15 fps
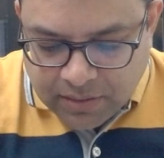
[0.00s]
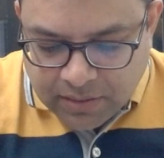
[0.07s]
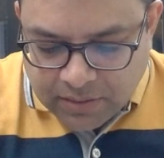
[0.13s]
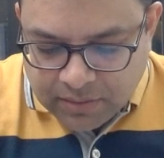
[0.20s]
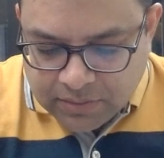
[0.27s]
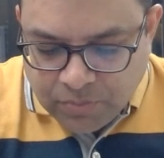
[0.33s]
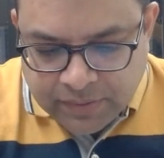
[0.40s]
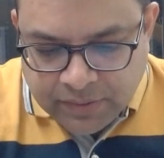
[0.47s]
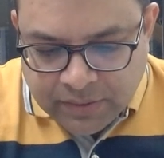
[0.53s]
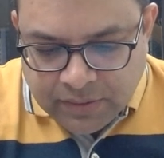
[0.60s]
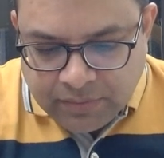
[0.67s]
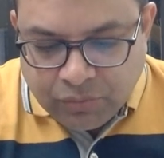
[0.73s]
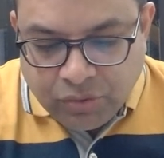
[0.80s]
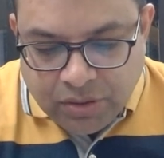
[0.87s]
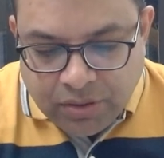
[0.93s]
Uh, so,
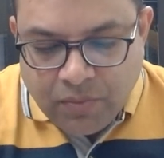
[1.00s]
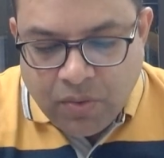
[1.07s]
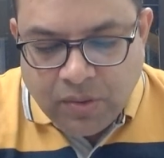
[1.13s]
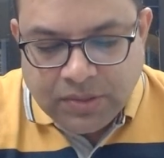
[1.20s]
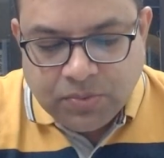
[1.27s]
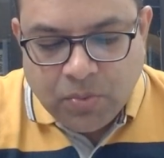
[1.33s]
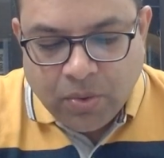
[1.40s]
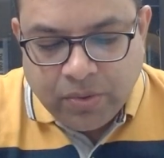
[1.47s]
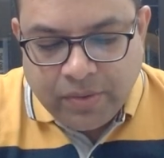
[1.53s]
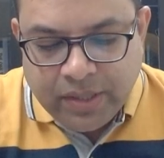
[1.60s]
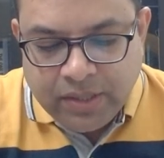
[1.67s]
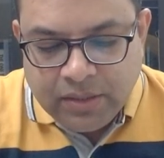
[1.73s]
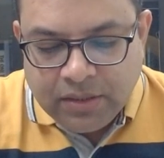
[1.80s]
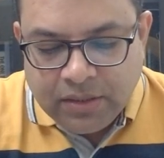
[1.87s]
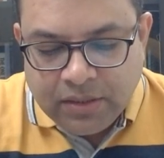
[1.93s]
Buddha was
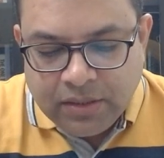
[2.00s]
wandering in